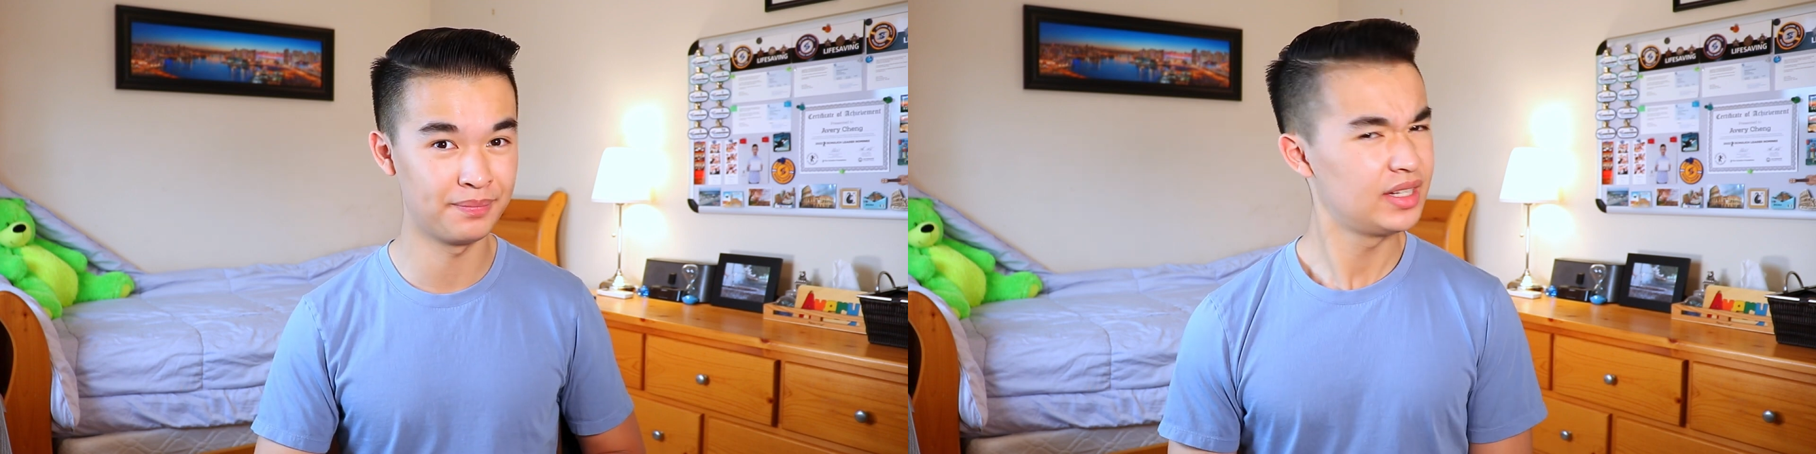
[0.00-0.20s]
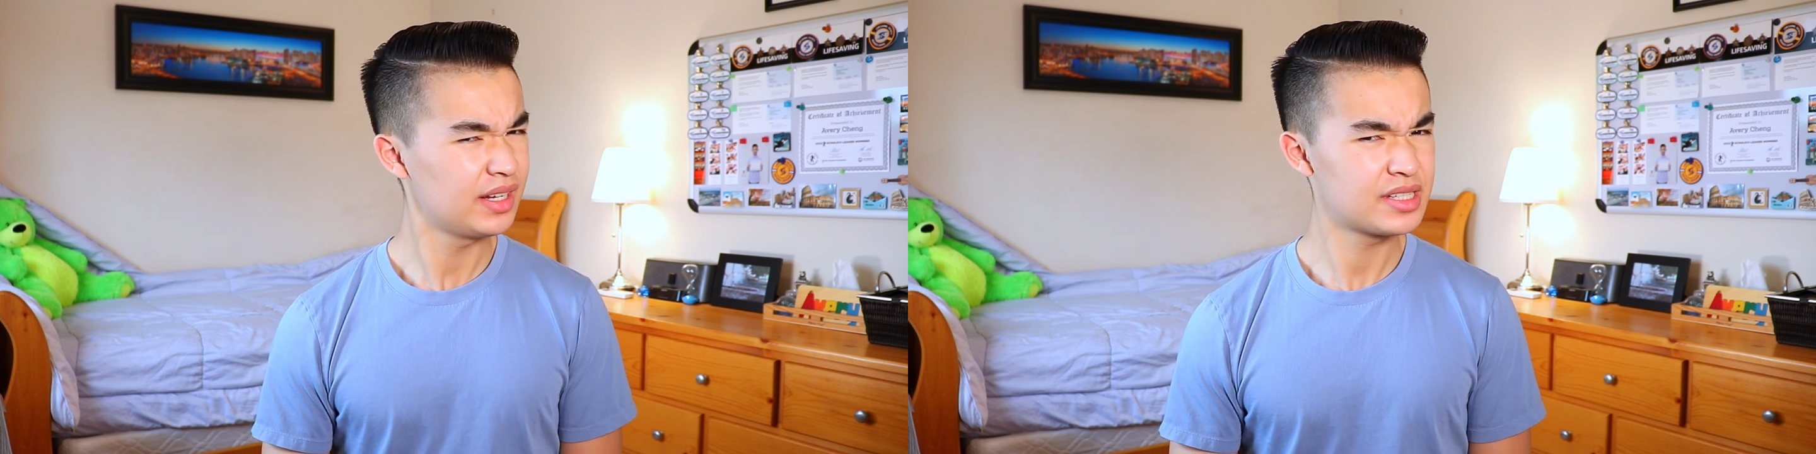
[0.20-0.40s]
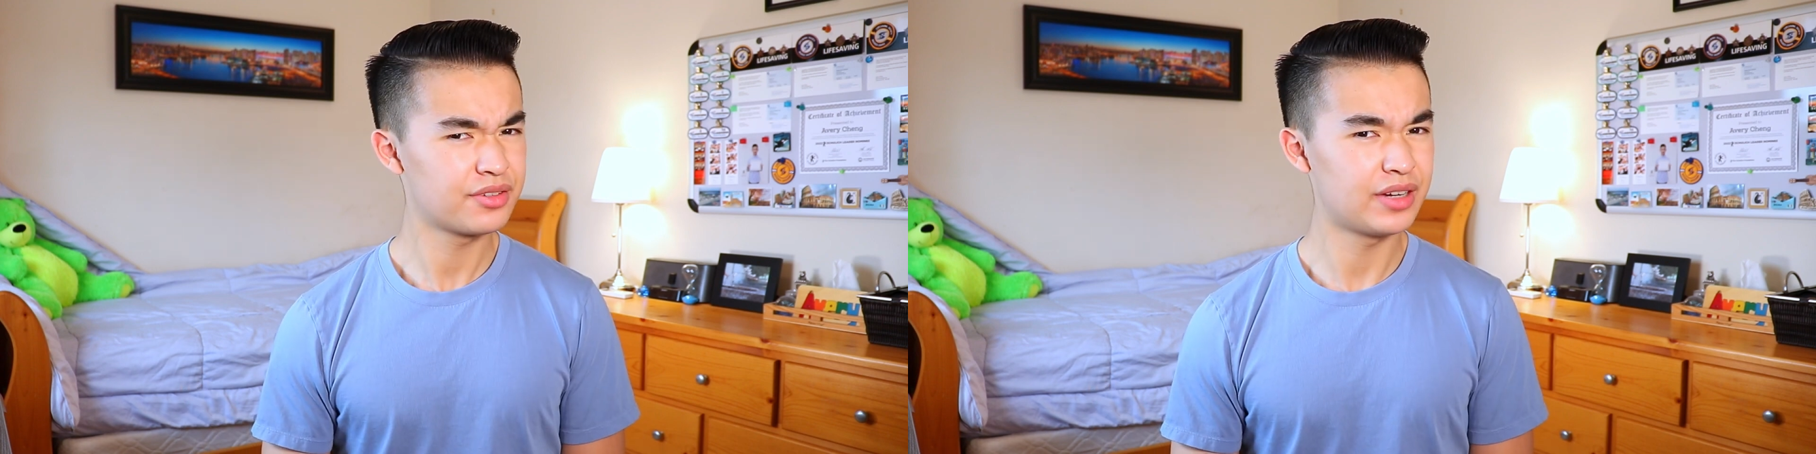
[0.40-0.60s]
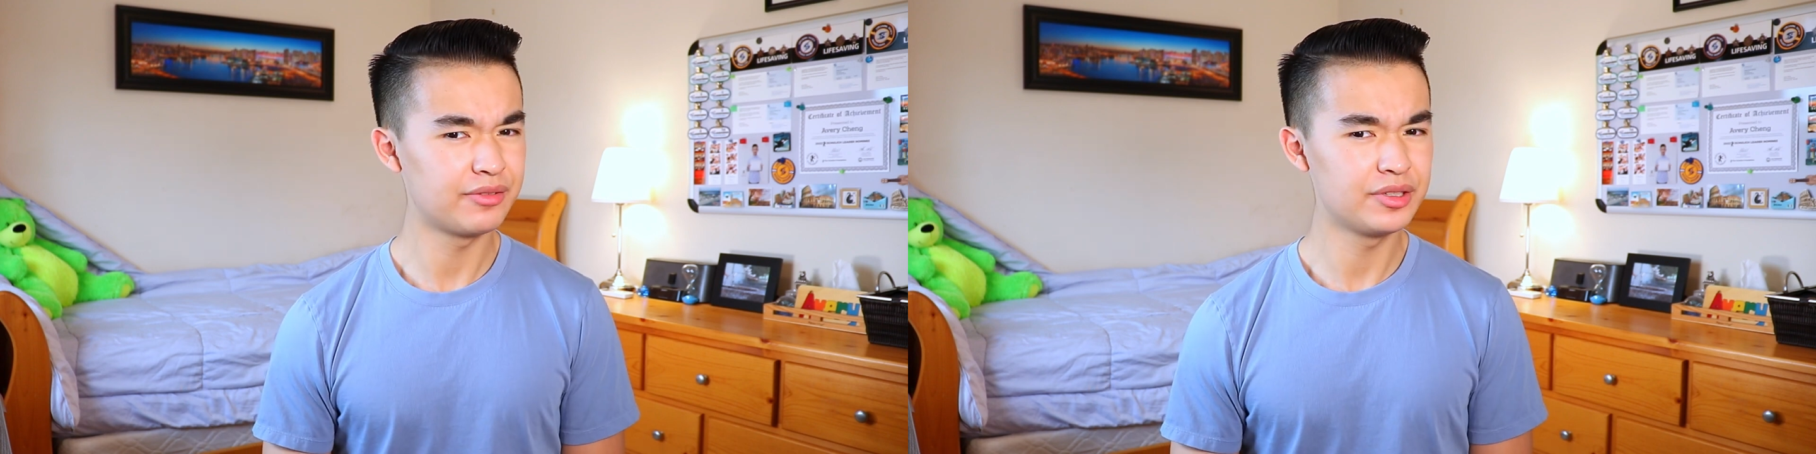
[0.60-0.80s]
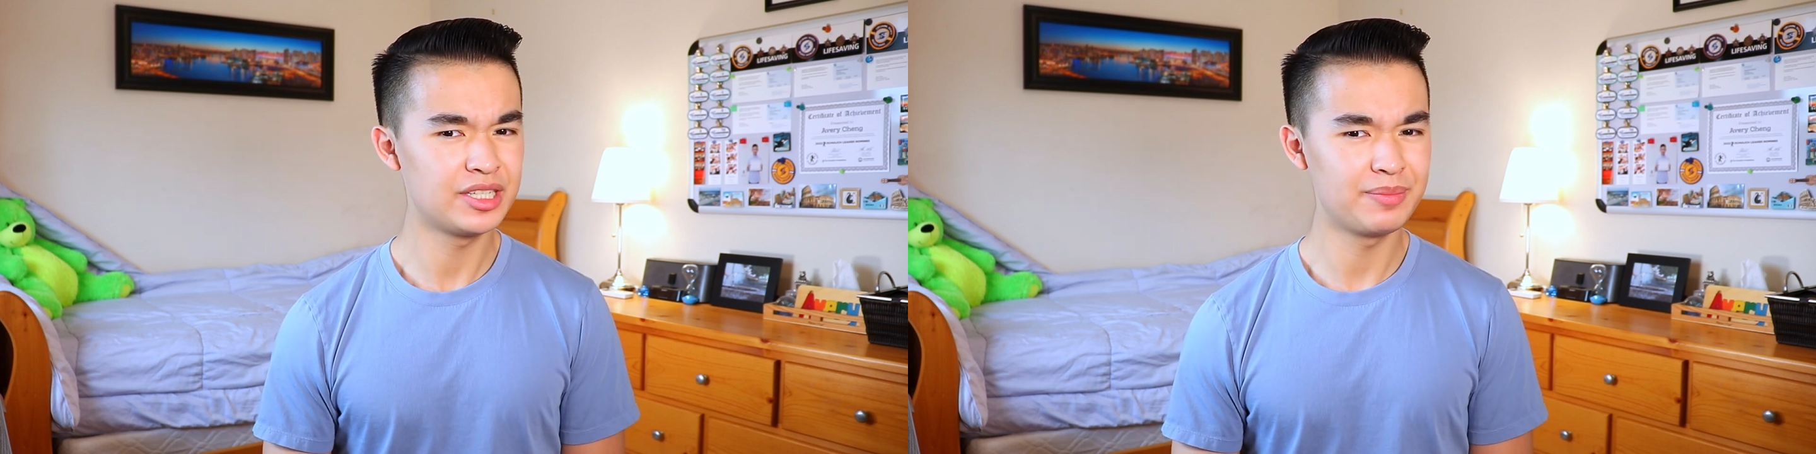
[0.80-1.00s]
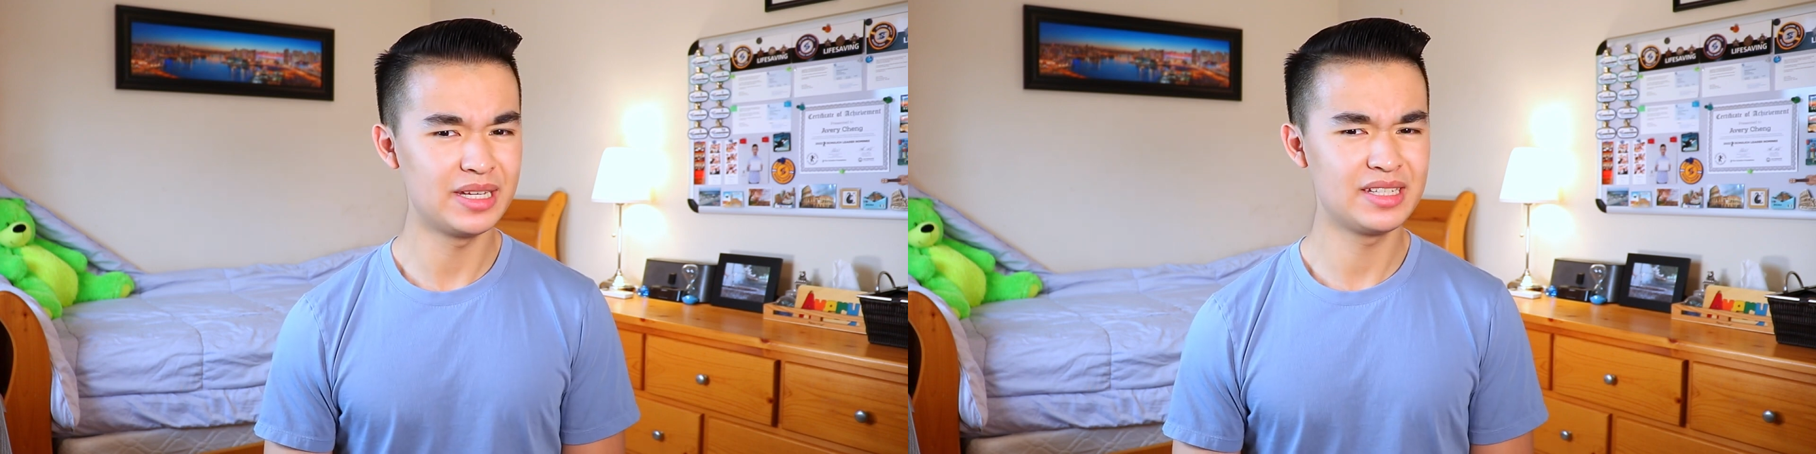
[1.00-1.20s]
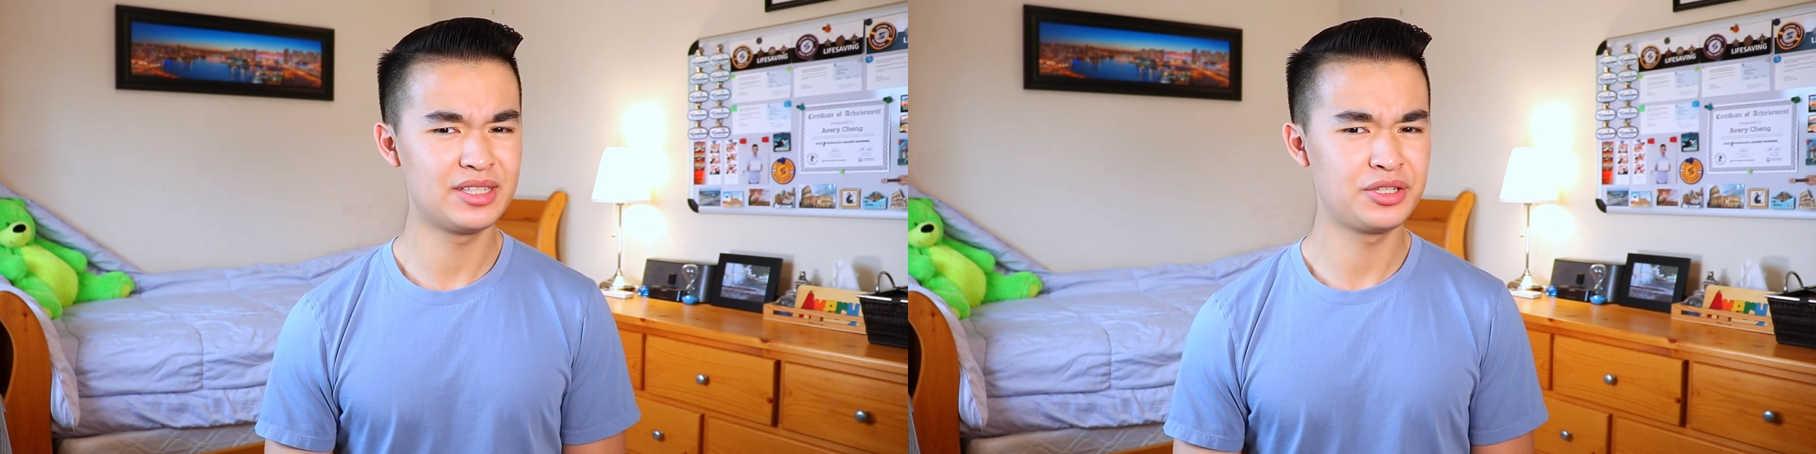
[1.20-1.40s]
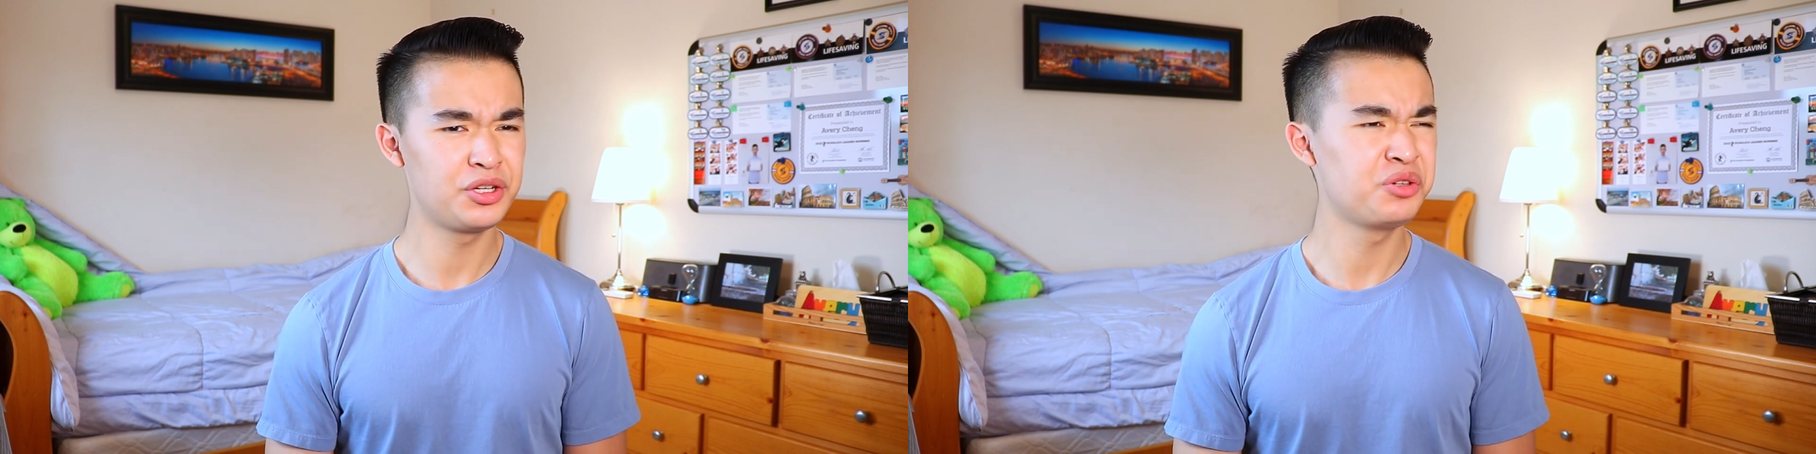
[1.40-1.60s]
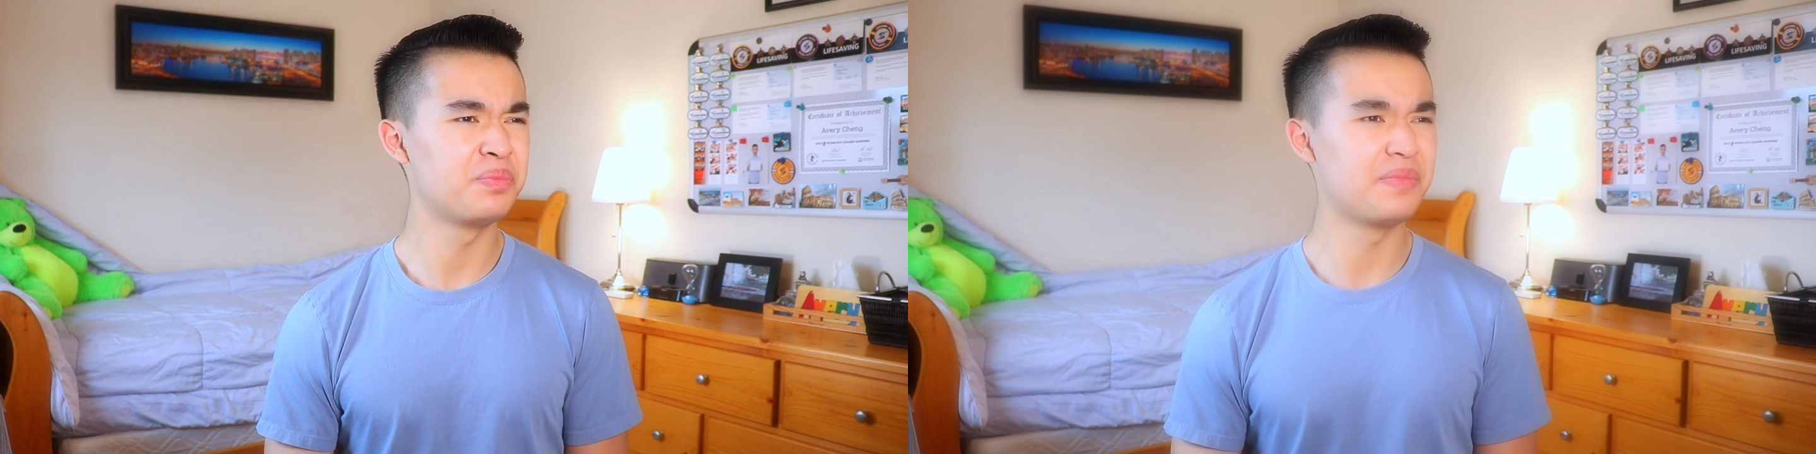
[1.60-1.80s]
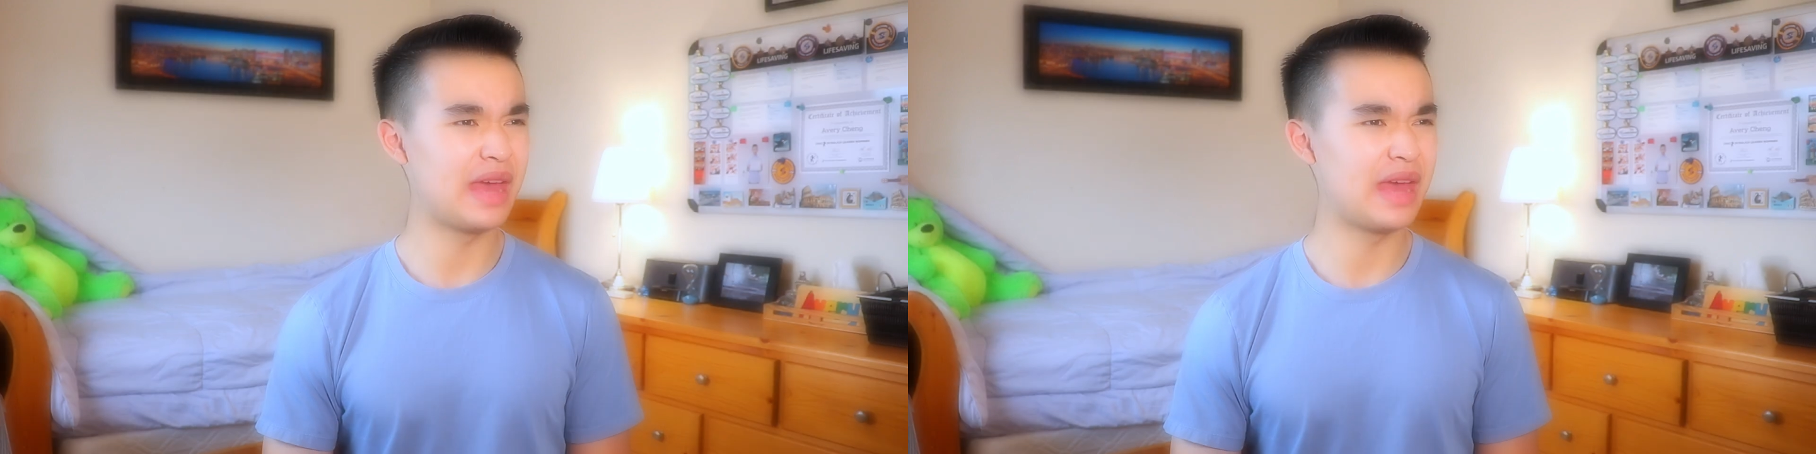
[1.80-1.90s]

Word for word: The next survival tip is to